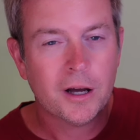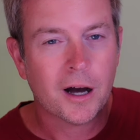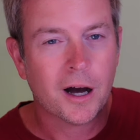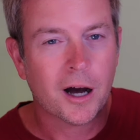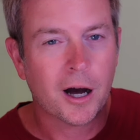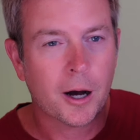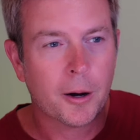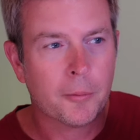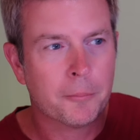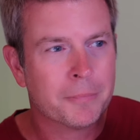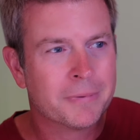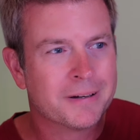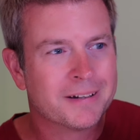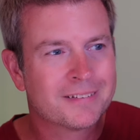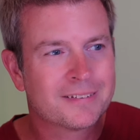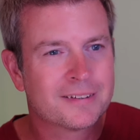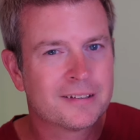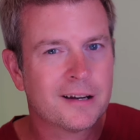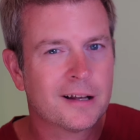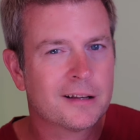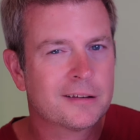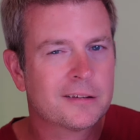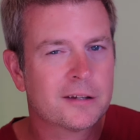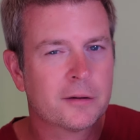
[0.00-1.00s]
Um, but it's
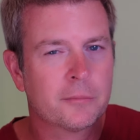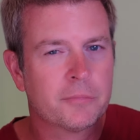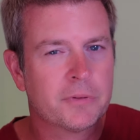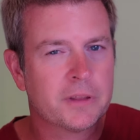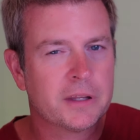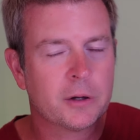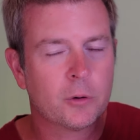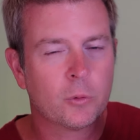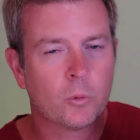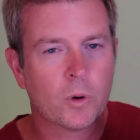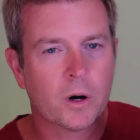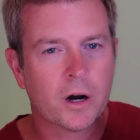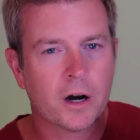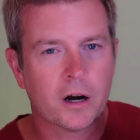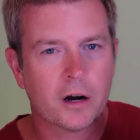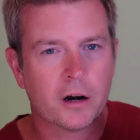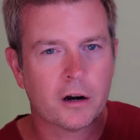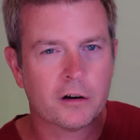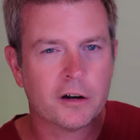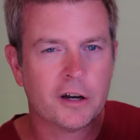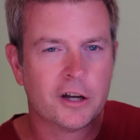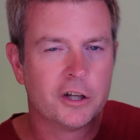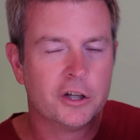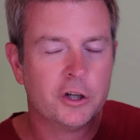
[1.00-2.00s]
not something
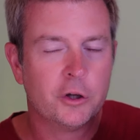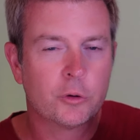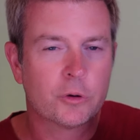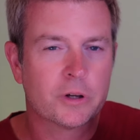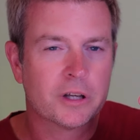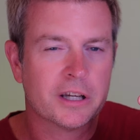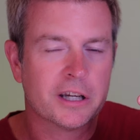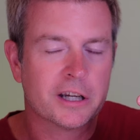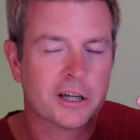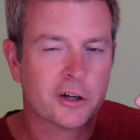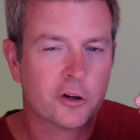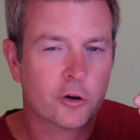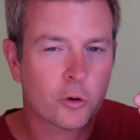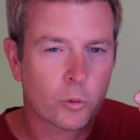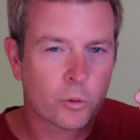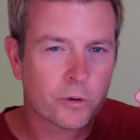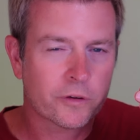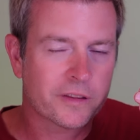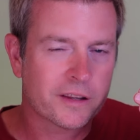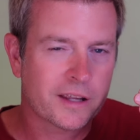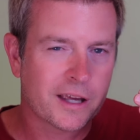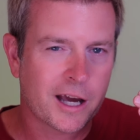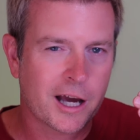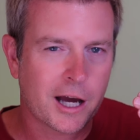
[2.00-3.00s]
where you can
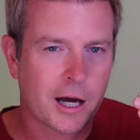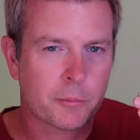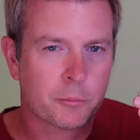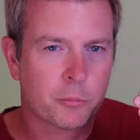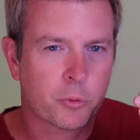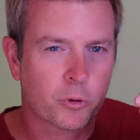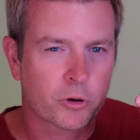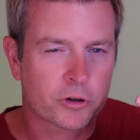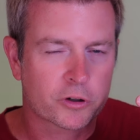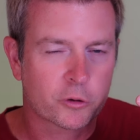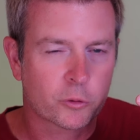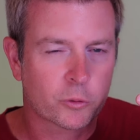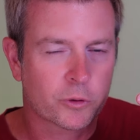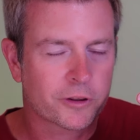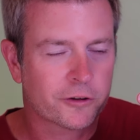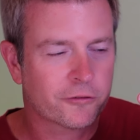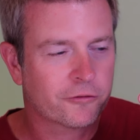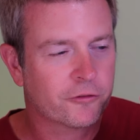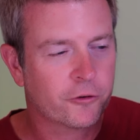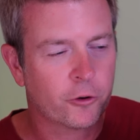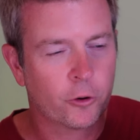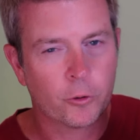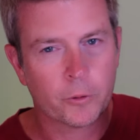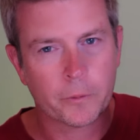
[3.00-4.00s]
ignore the app or ignore the
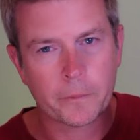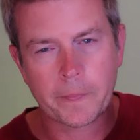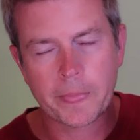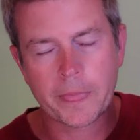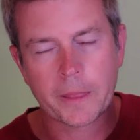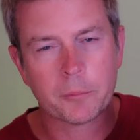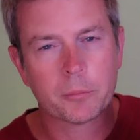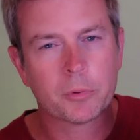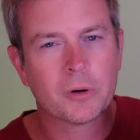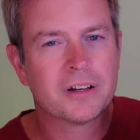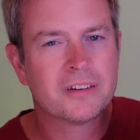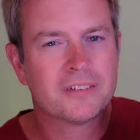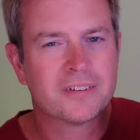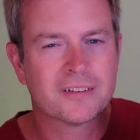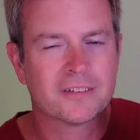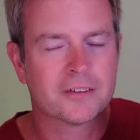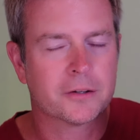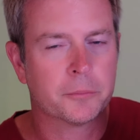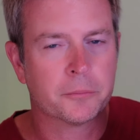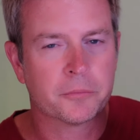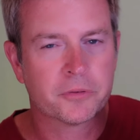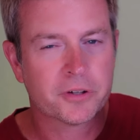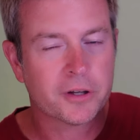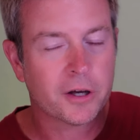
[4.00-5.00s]
phone. And the bracelets
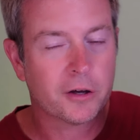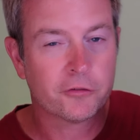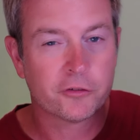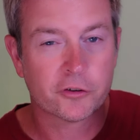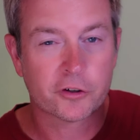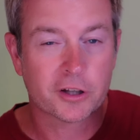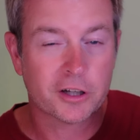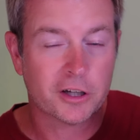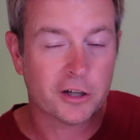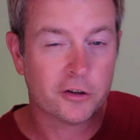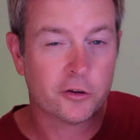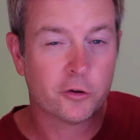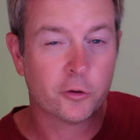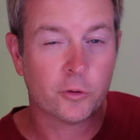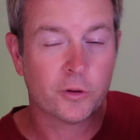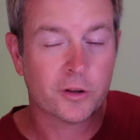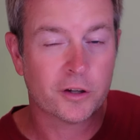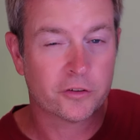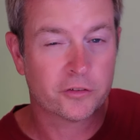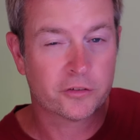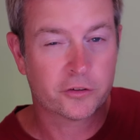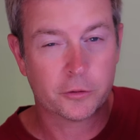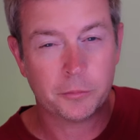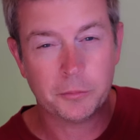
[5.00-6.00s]
themselves are going to do
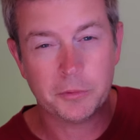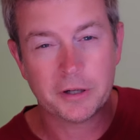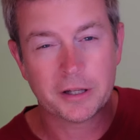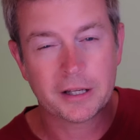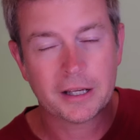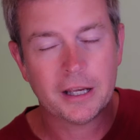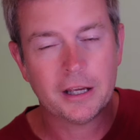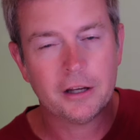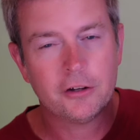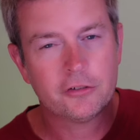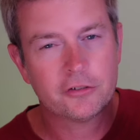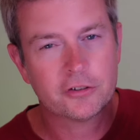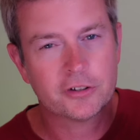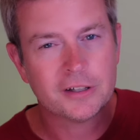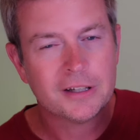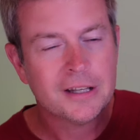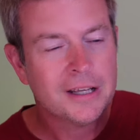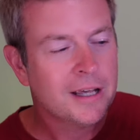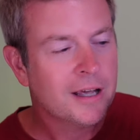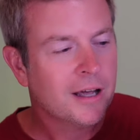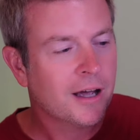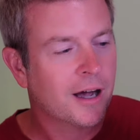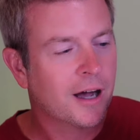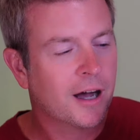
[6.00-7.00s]
this communication.
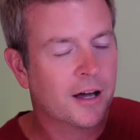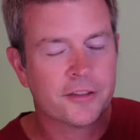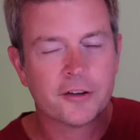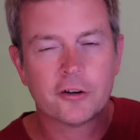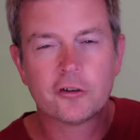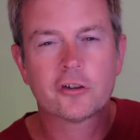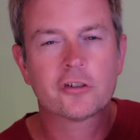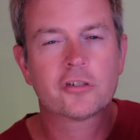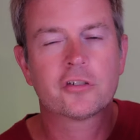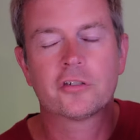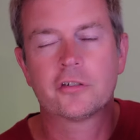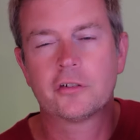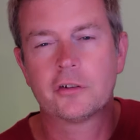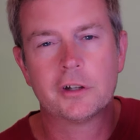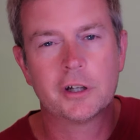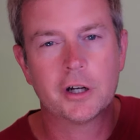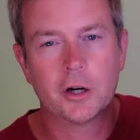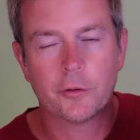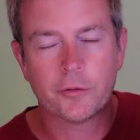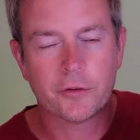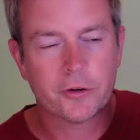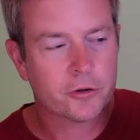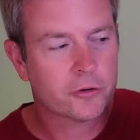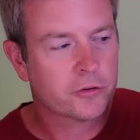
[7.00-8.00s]
Uh, they're just, you
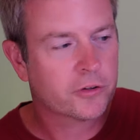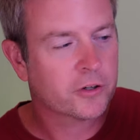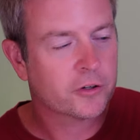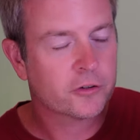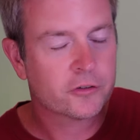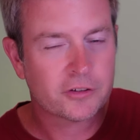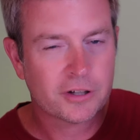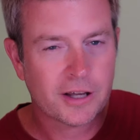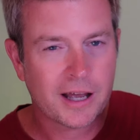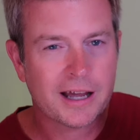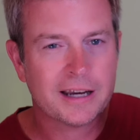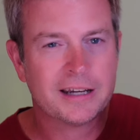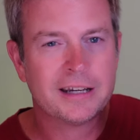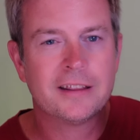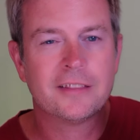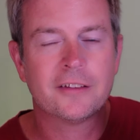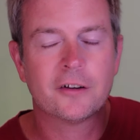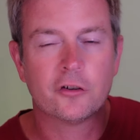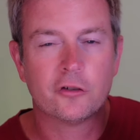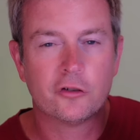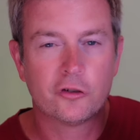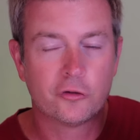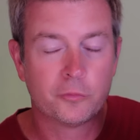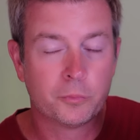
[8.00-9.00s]
know, they're they're tiny,
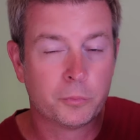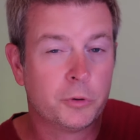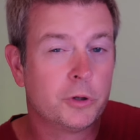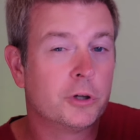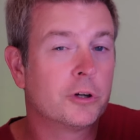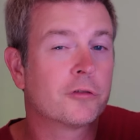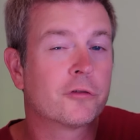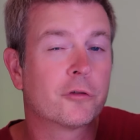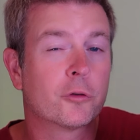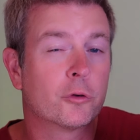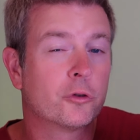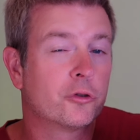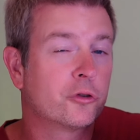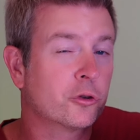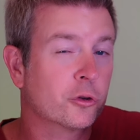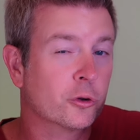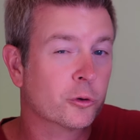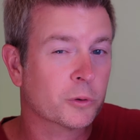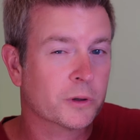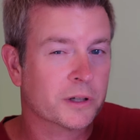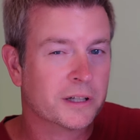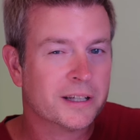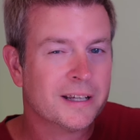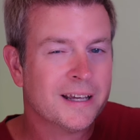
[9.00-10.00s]
they're beautiful
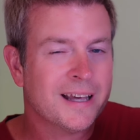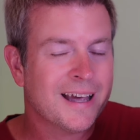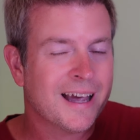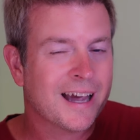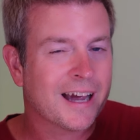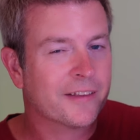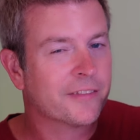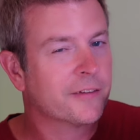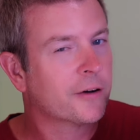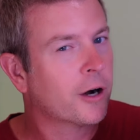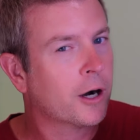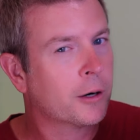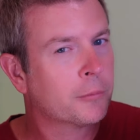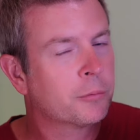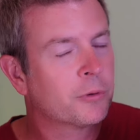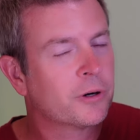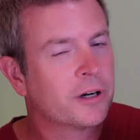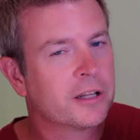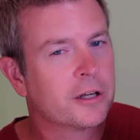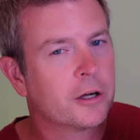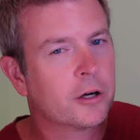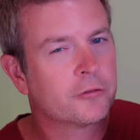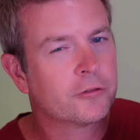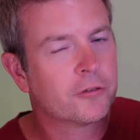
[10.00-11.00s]
jewelry, and they're
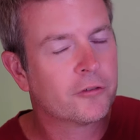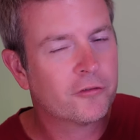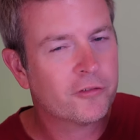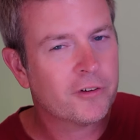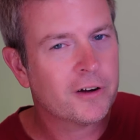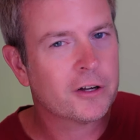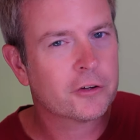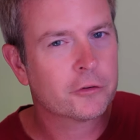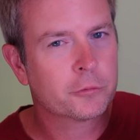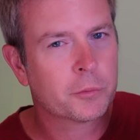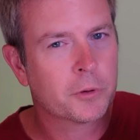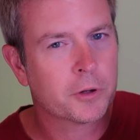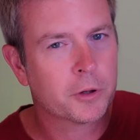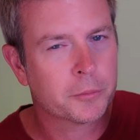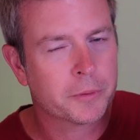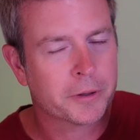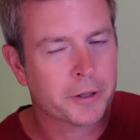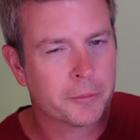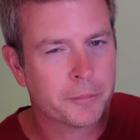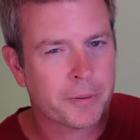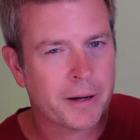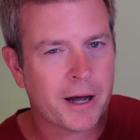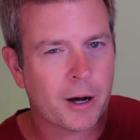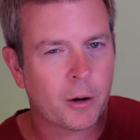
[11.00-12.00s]
operating off a very small amount
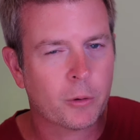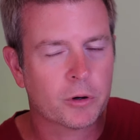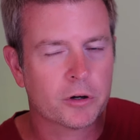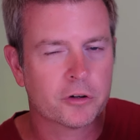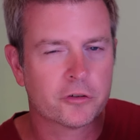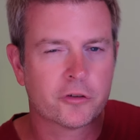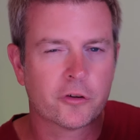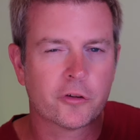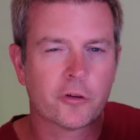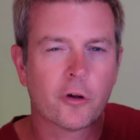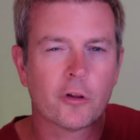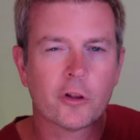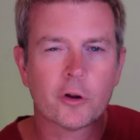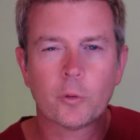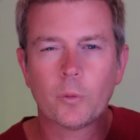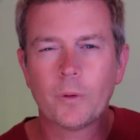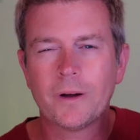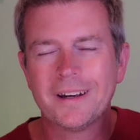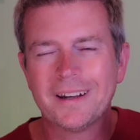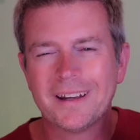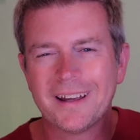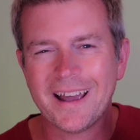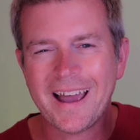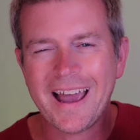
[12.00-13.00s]
of power. So the only
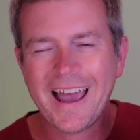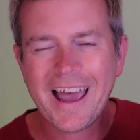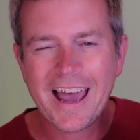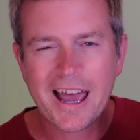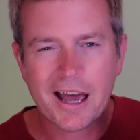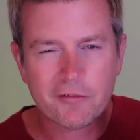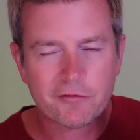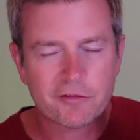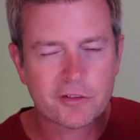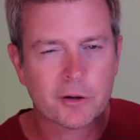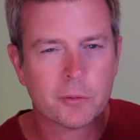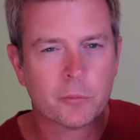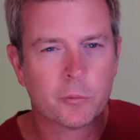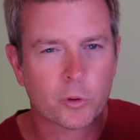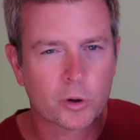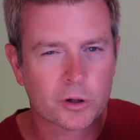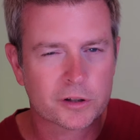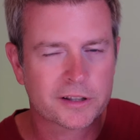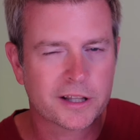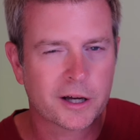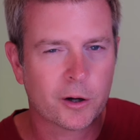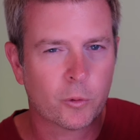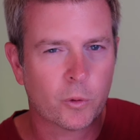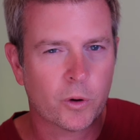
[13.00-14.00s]
way have them
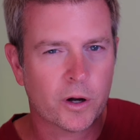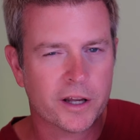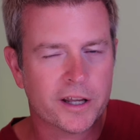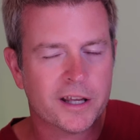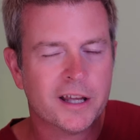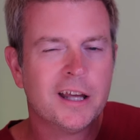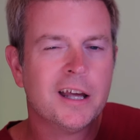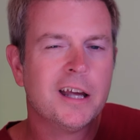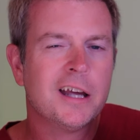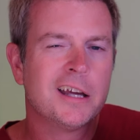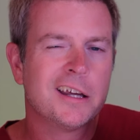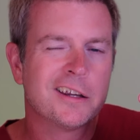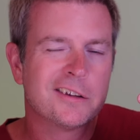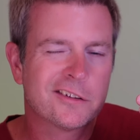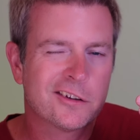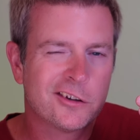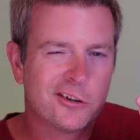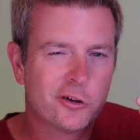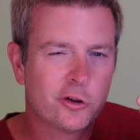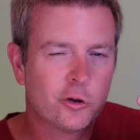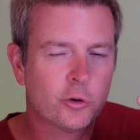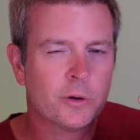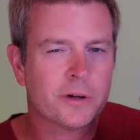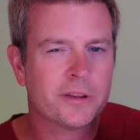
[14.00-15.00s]
work that way is to
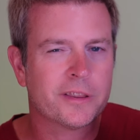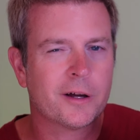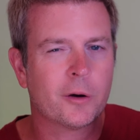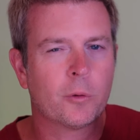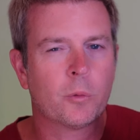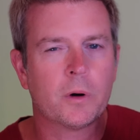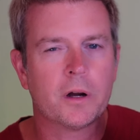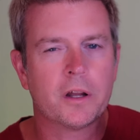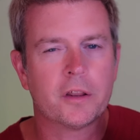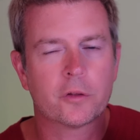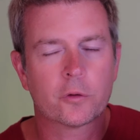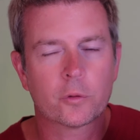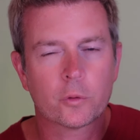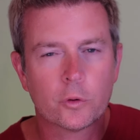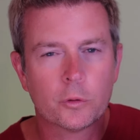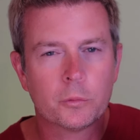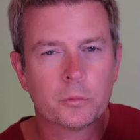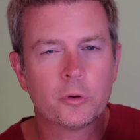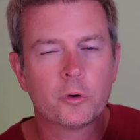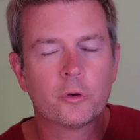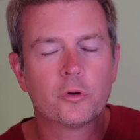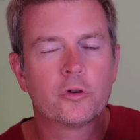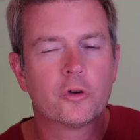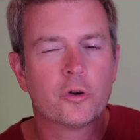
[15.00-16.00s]
do it that way through
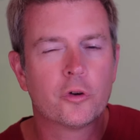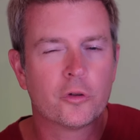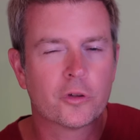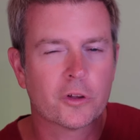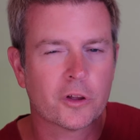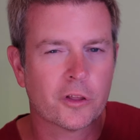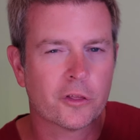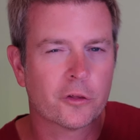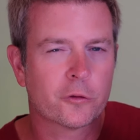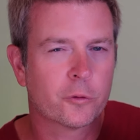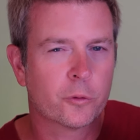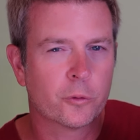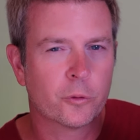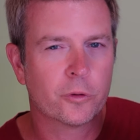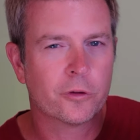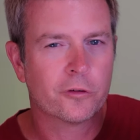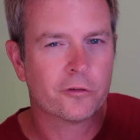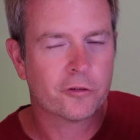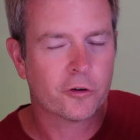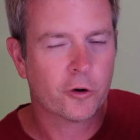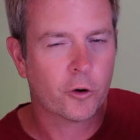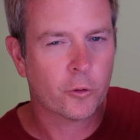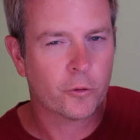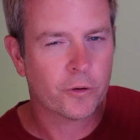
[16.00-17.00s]
Bluetooth and through the
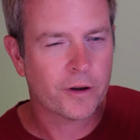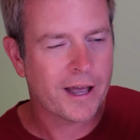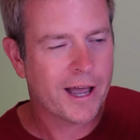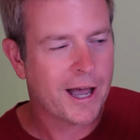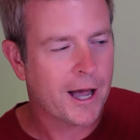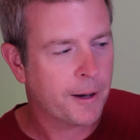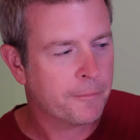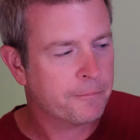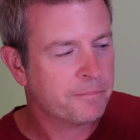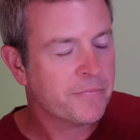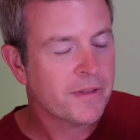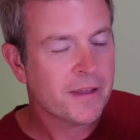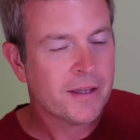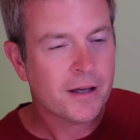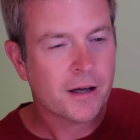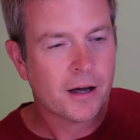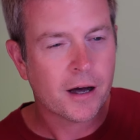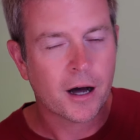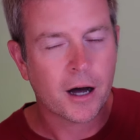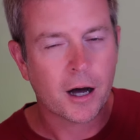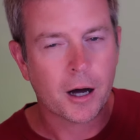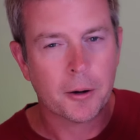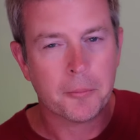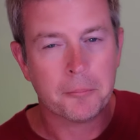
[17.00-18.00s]
phone app.
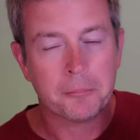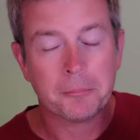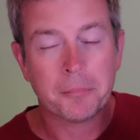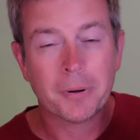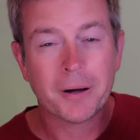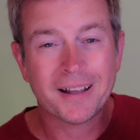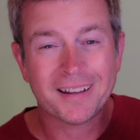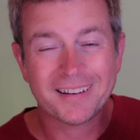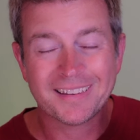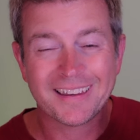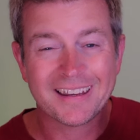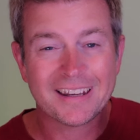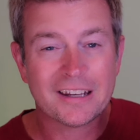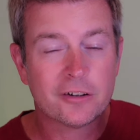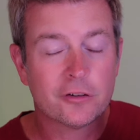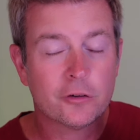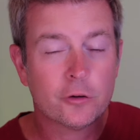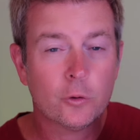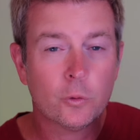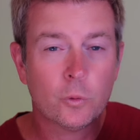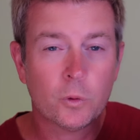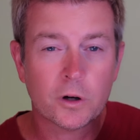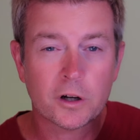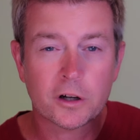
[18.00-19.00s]
Um, but they
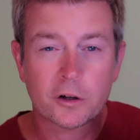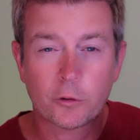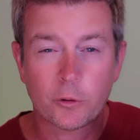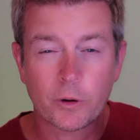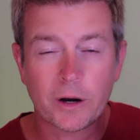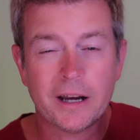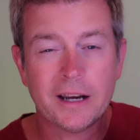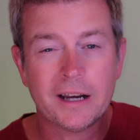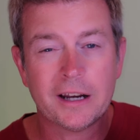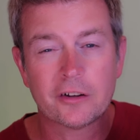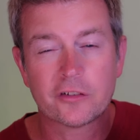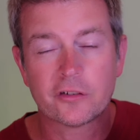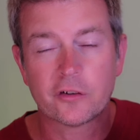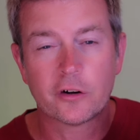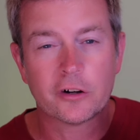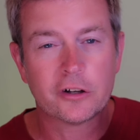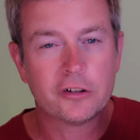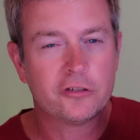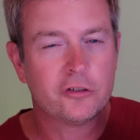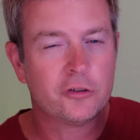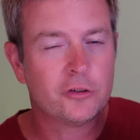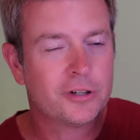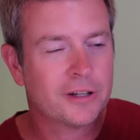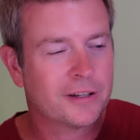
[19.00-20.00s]
do work great as long
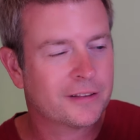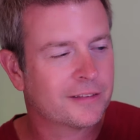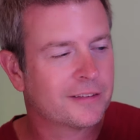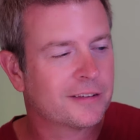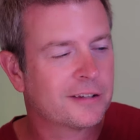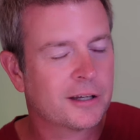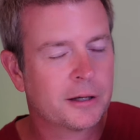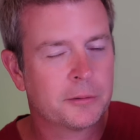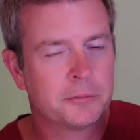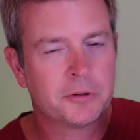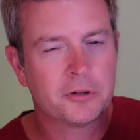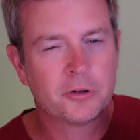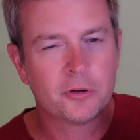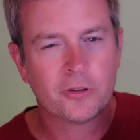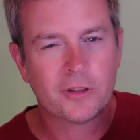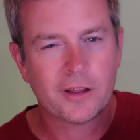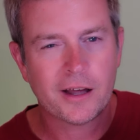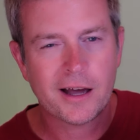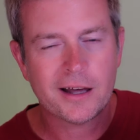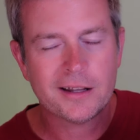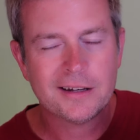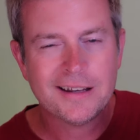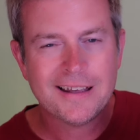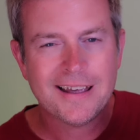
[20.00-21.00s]
as you take the time to do
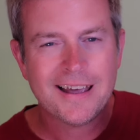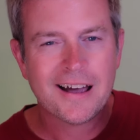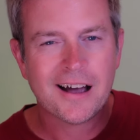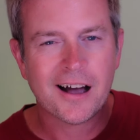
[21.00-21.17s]
that.